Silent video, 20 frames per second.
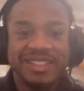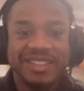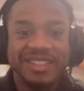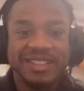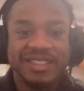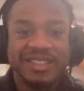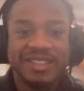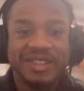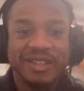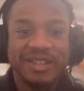
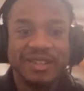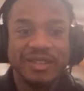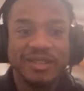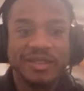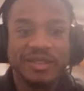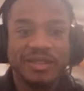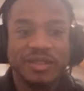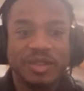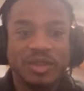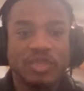No,
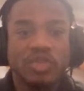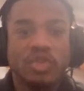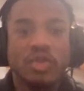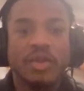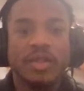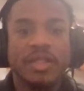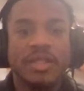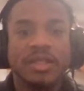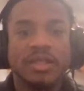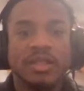
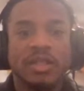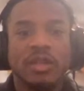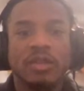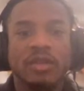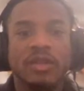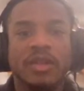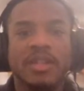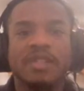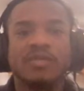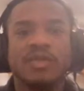20. No,
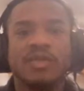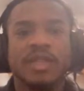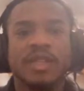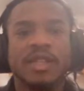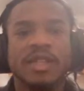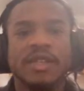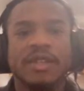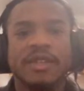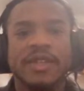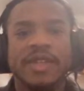his rookie
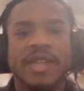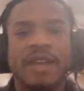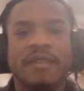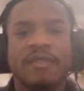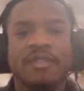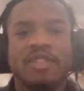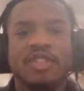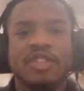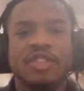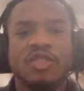year he
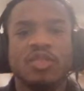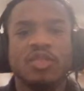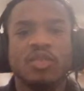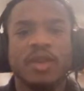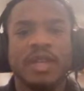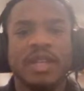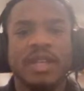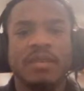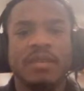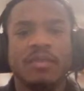averaged
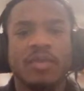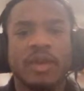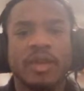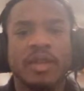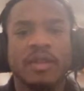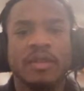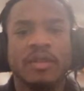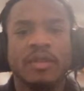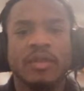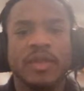
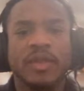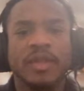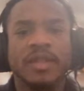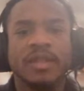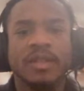20.3.